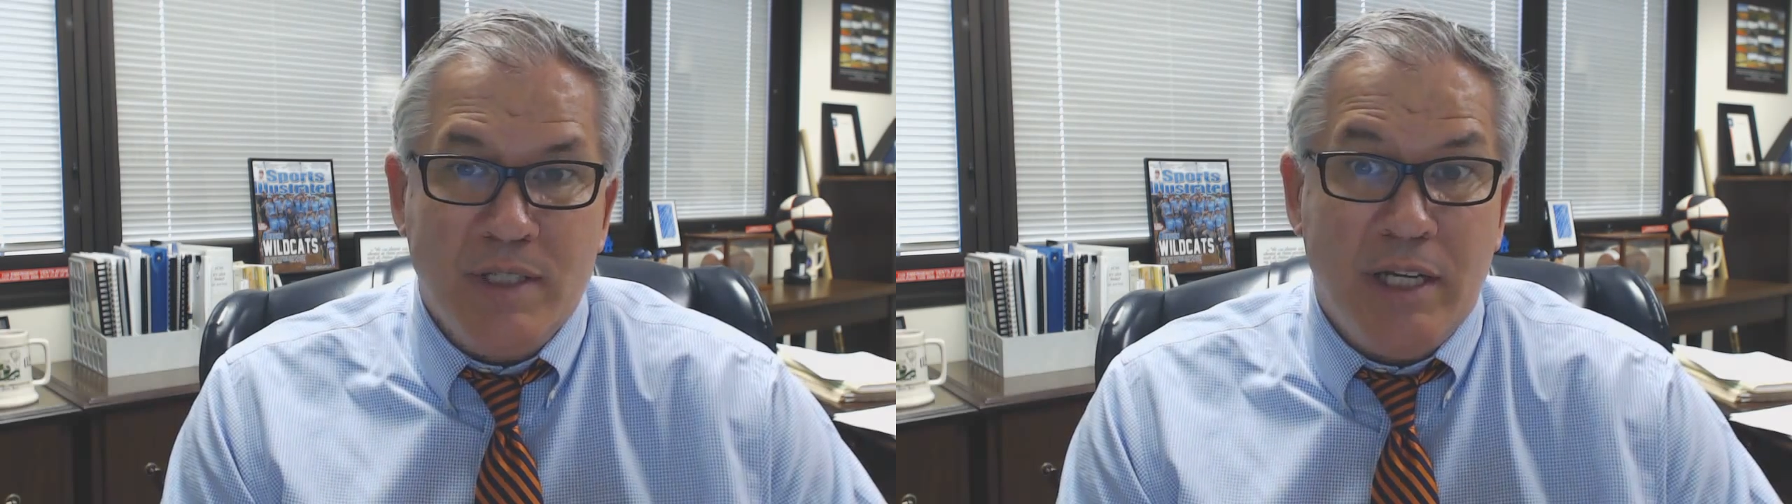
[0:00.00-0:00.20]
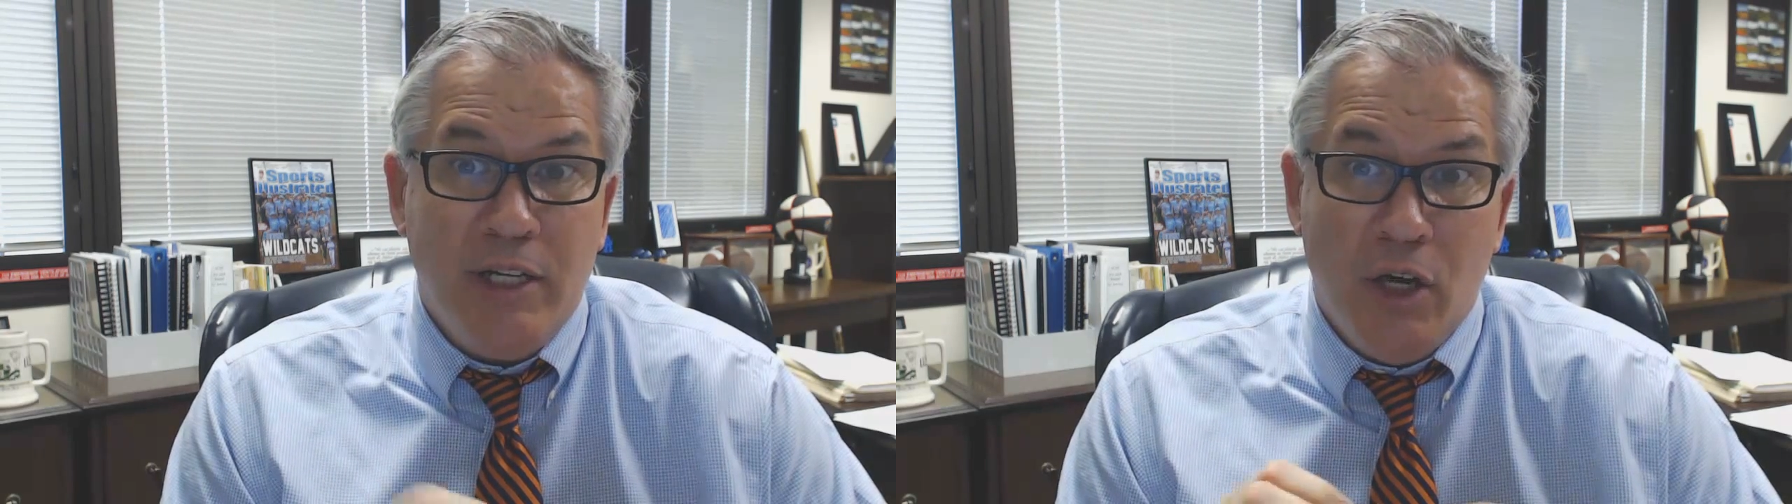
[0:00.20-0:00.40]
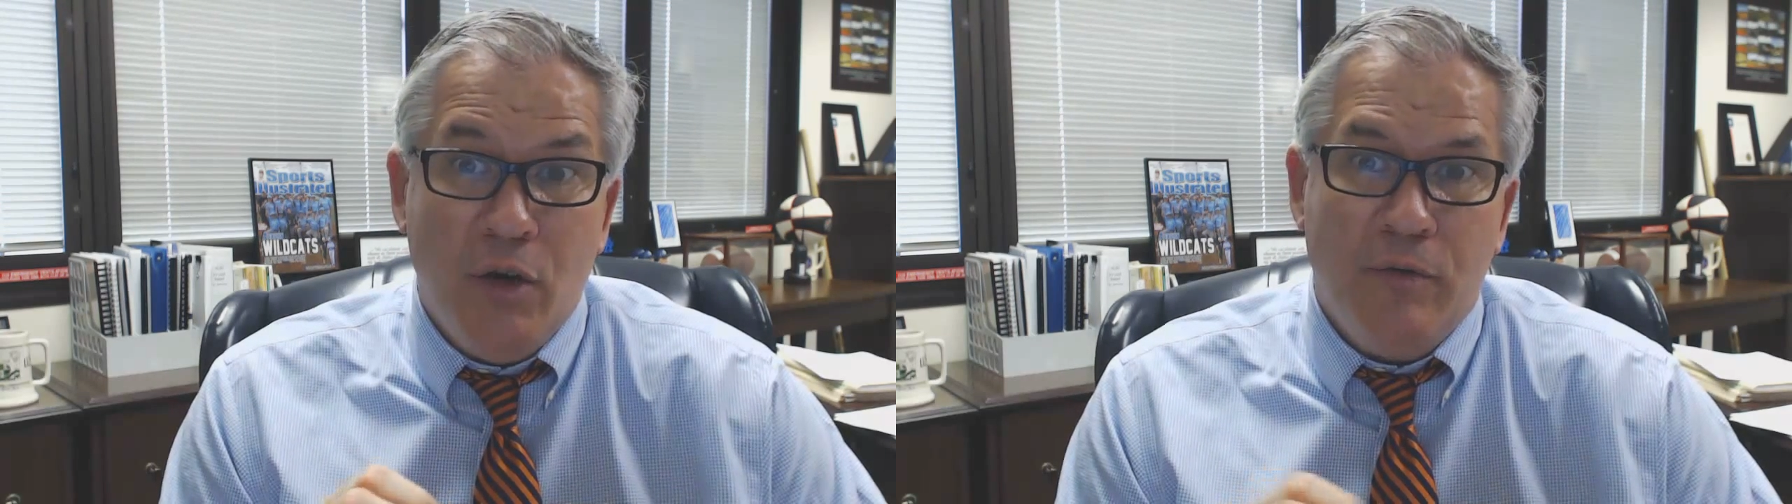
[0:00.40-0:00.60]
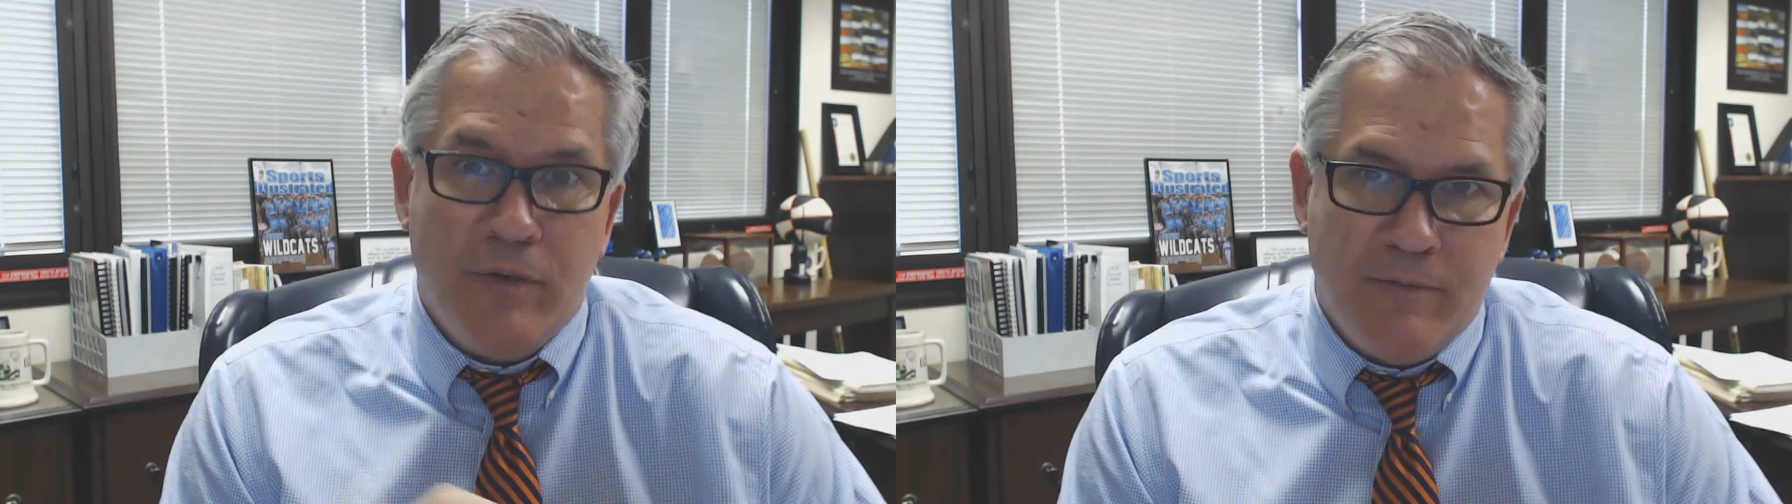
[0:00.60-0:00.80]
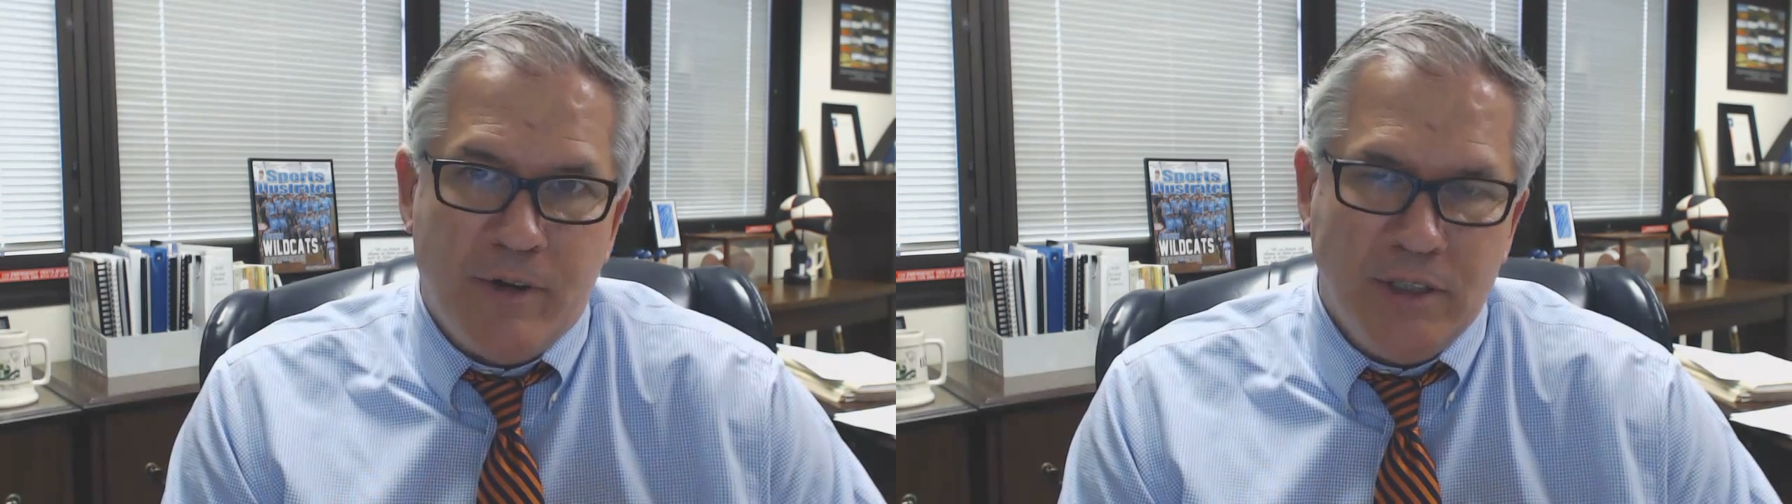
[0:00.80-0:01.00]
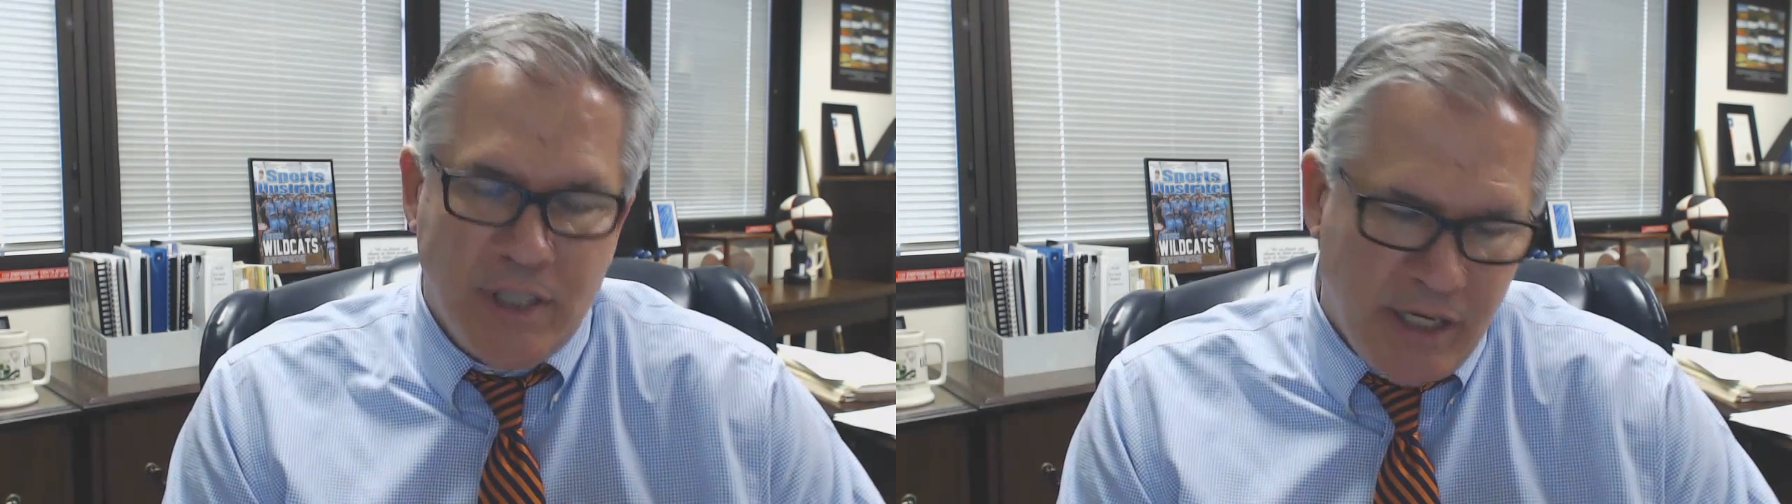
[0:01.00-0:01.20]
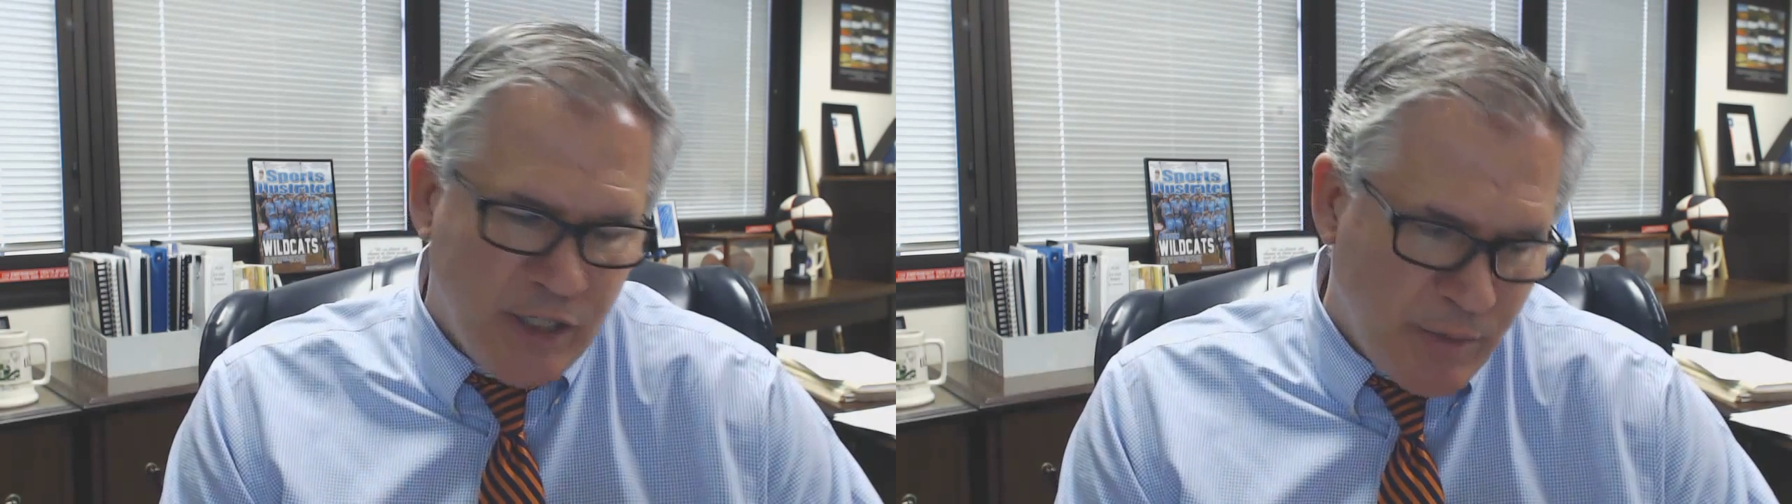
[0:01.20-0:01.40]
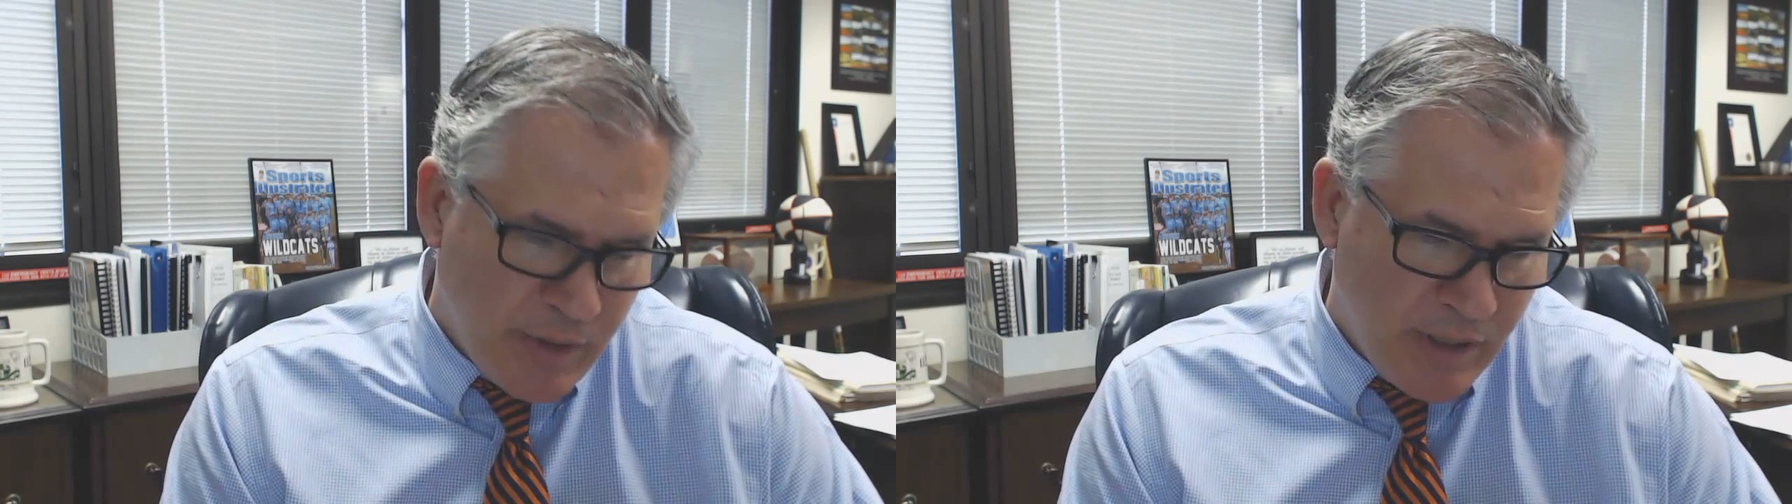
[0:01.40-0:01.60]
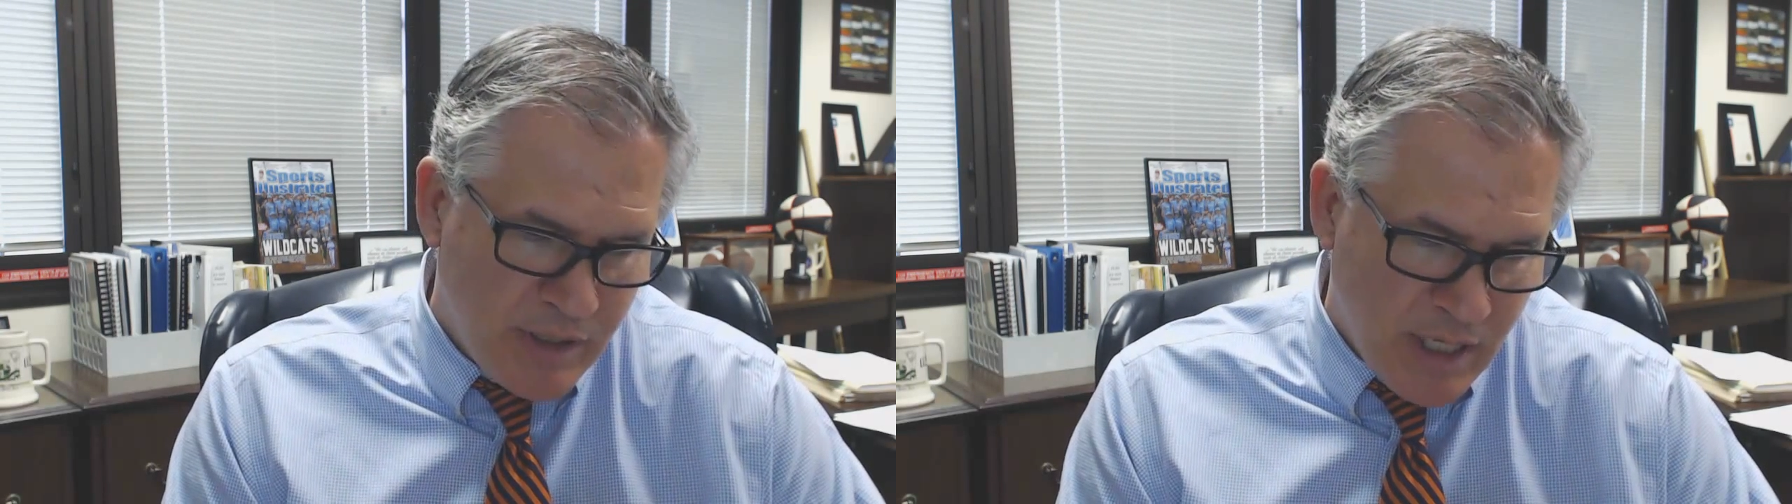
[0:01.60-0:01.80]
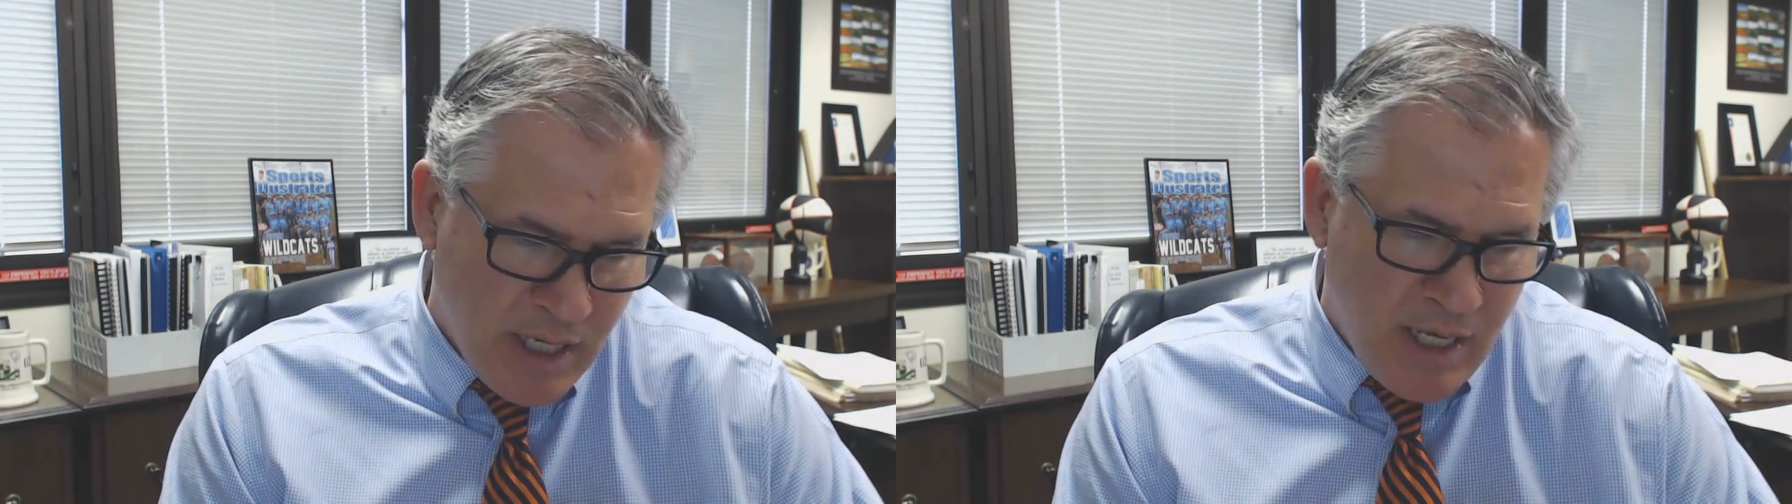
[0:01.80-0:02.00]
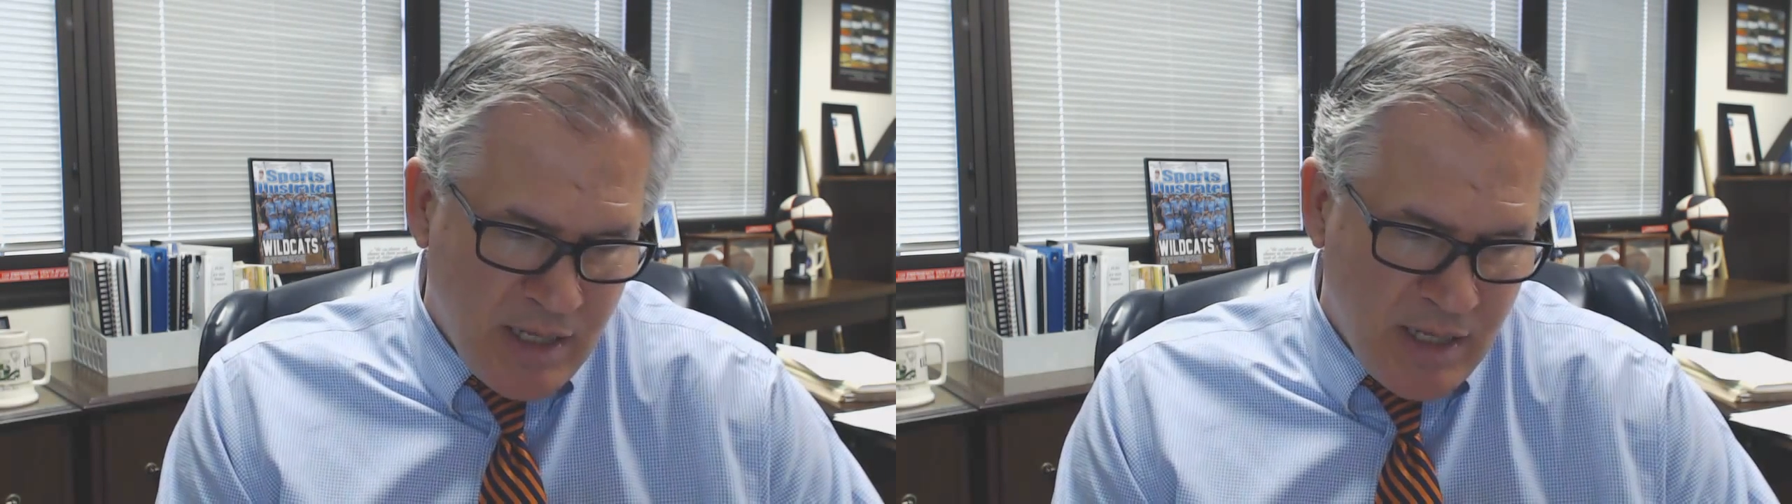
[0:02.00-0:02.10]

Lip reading: because I know from firsthand experience